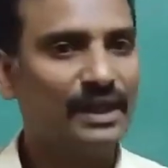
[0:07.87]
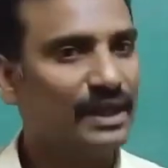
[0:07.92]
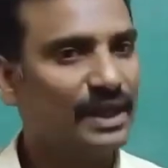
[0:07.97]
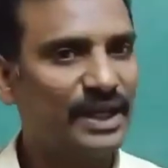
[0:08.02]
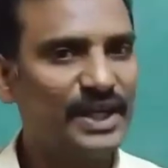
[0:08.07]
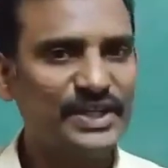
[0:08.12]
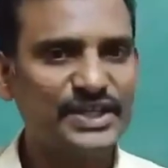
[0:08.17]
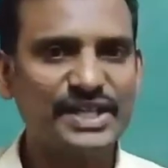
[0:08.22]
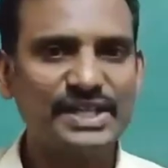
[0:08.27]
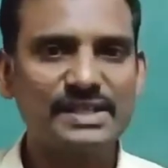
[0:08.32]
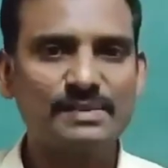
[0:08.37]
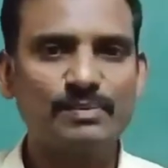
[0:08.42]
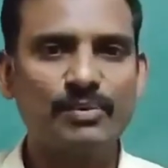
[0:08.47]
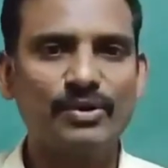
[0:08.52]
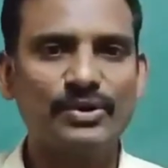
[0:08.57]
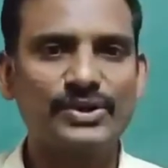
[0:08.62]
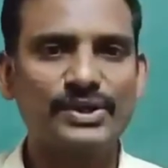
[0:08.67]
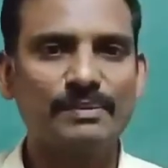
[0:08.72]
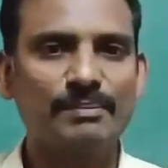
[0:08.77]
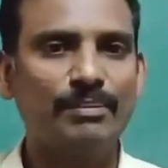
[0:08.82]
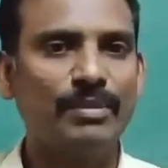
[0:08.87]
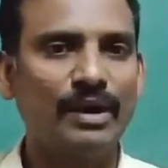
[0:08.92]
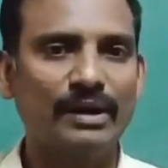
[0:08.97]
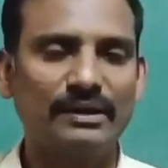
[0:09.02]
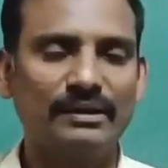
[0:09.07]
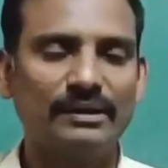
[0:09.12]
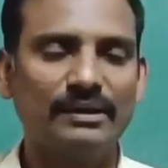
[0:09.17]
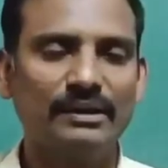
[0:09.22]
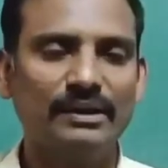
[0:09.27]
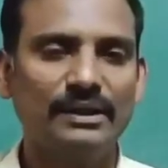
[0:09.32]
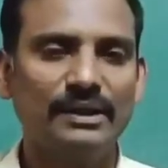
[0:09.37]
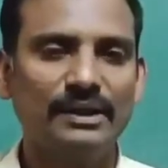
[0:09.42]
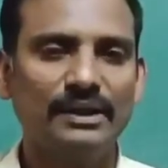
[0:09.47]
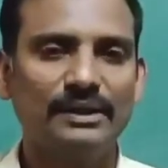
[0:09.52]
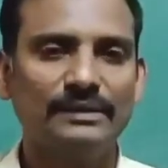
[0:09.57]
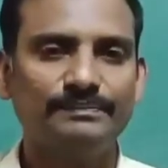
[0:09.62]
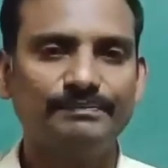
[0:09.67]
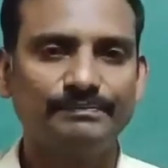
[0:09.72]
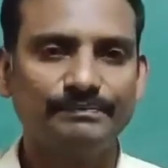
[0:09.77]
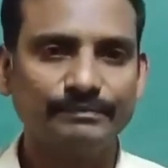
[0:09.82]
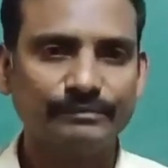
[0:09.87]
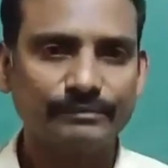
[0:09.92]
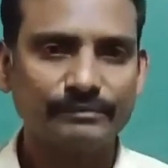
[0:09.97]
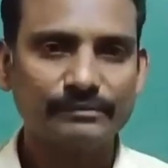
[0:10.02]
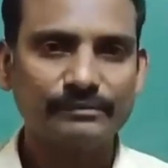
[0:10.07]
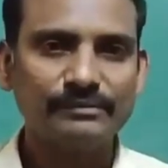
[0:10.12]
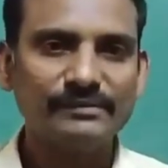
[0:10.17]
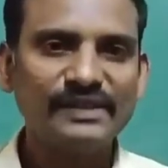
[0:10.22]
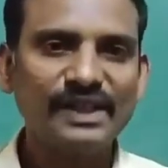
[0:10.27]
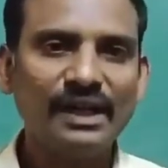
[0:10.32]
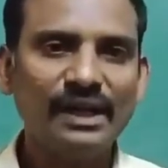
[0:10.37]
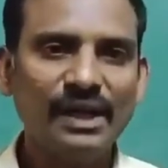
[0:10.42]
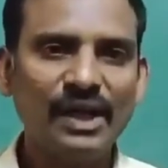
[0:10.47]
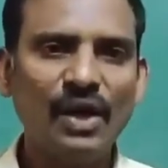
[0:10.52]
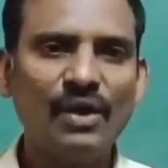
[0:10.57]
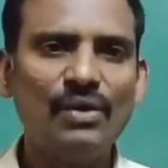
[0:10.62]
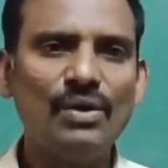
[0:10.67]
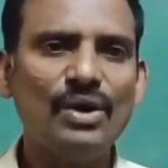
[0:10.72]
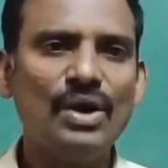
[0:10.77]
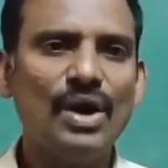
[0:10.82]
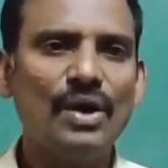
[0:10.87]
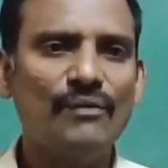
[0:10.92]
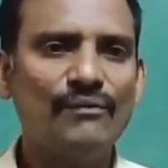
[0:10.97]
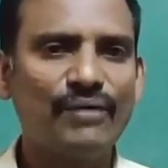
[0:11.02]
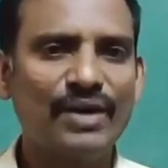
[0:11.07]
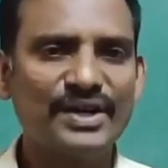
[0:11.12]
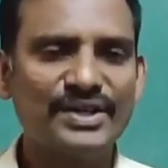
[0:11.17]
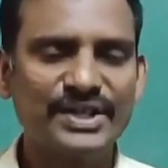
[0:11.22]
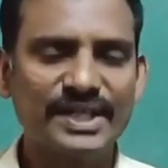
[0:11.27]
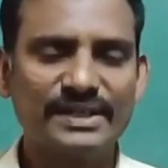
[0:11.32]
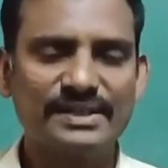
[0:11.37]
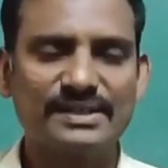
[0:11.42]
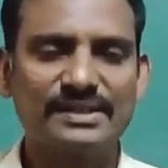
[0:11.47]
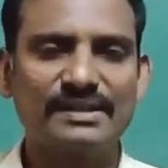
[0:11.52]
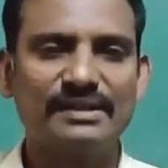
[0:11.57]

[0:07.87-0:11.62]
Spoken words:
relations portion part. Now functions.